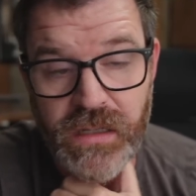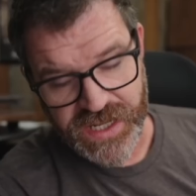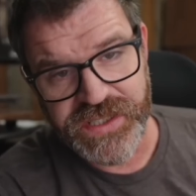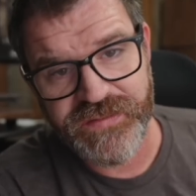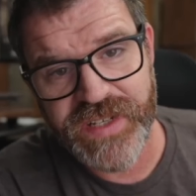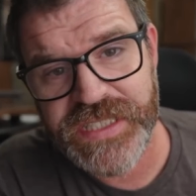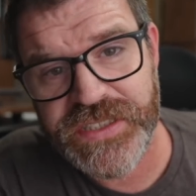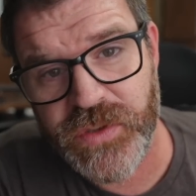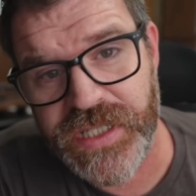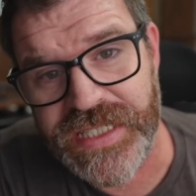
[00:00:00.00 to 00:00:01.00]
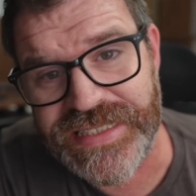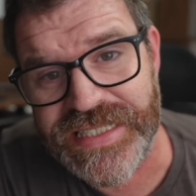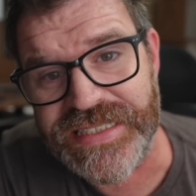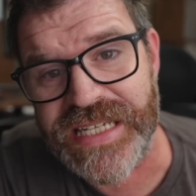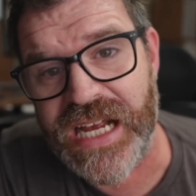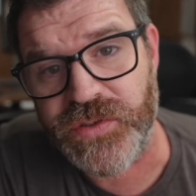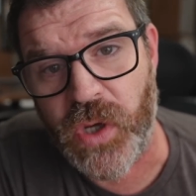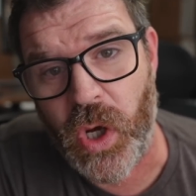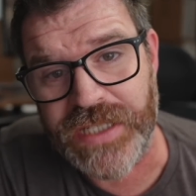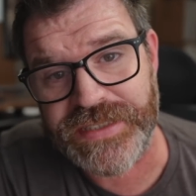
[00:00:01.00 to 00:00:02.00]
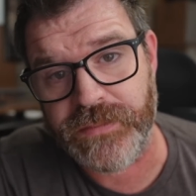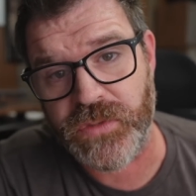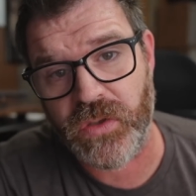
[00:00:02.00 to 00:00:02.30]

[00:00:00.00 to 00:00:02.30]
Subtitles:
So vintage realistic sounds awesome.